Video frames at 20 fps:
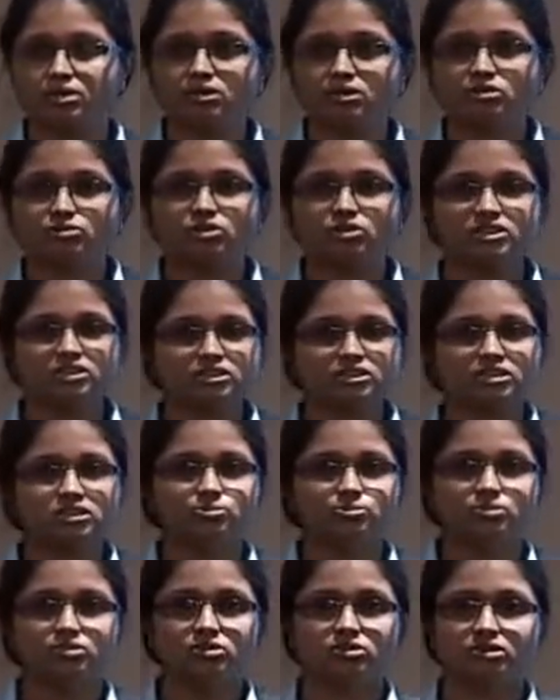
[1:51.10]
So what is this
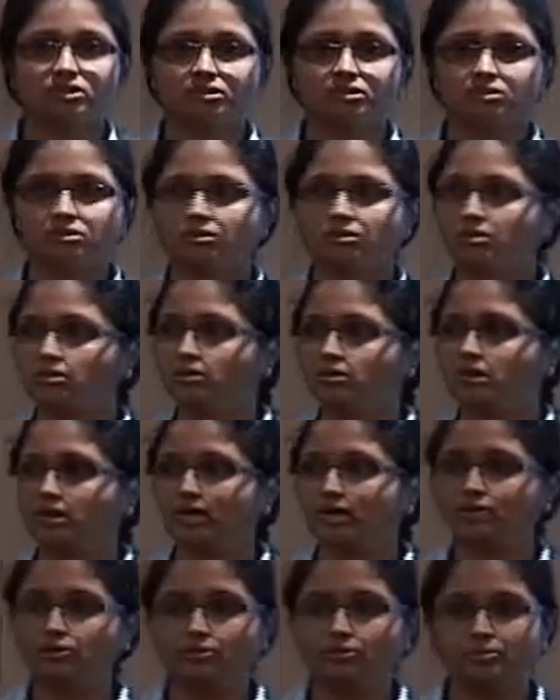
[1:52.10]
process?
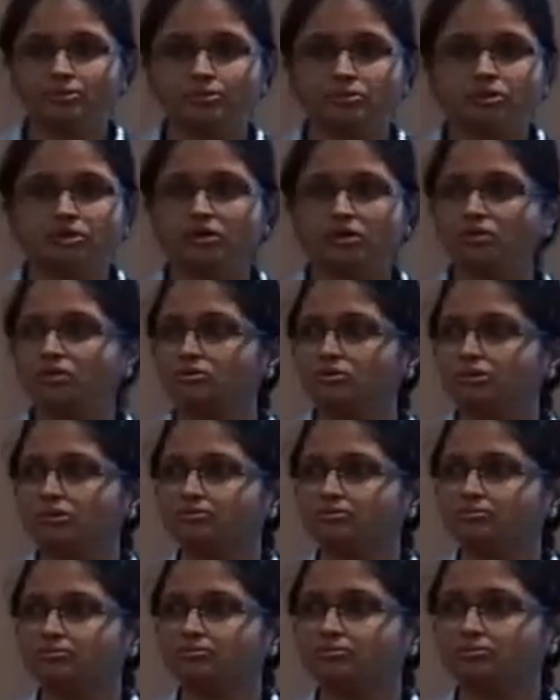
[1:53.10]
I hope you all know the
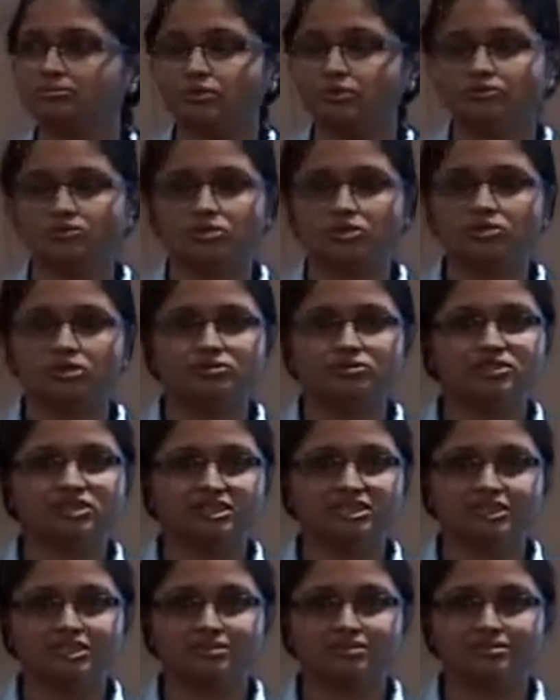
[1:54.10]
full form of
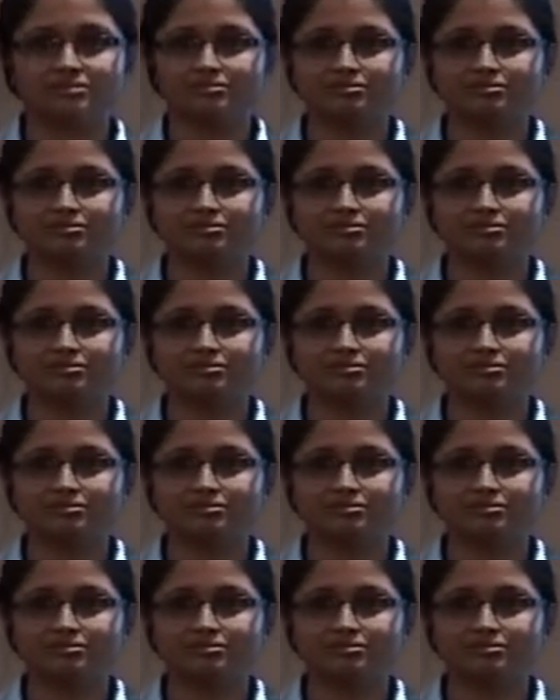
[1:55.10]
GA.